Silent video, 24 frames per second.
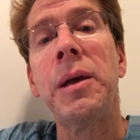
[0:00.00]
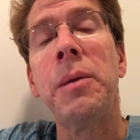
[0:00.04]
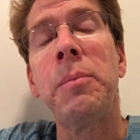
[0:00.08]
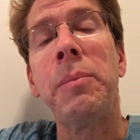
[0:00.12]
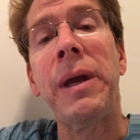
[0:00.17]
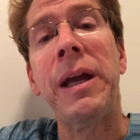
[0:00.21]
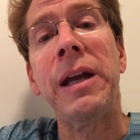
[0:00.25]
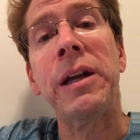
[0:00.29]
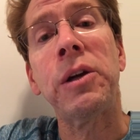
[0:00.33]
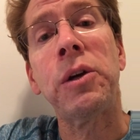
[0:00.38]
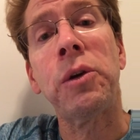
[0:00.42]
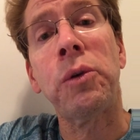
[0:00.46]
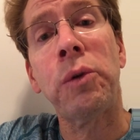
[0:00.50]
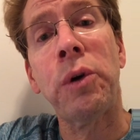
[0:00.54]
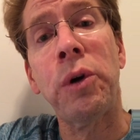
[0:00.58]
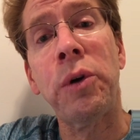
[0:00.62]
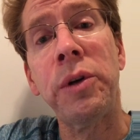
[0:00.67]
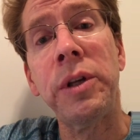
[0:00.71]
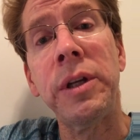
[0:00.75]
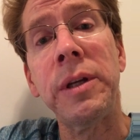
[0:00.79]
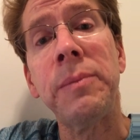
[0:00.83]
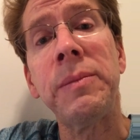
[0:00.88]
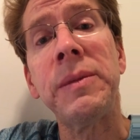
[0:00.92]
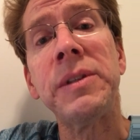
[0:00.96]

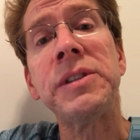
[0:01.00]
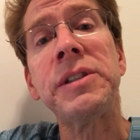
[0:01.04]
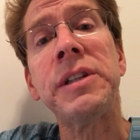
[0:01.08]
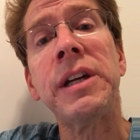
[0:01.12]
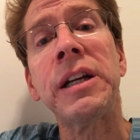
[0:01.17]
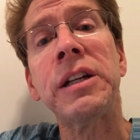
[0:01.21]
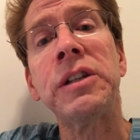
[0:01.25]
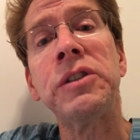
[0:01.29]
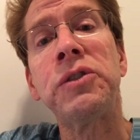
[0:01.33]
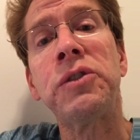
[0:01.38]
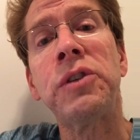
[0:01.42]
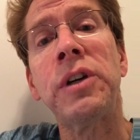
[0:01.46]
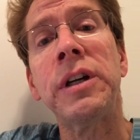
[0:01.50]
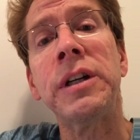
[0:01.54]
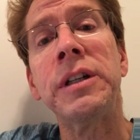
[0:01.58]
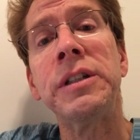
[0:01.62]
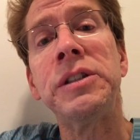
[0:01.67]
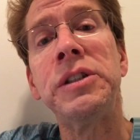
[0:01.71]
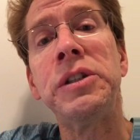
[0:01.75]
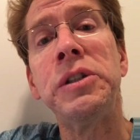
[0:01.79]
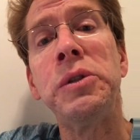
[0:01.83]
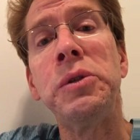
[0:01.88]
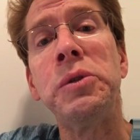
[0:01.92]
Pancuronium, the second drug, is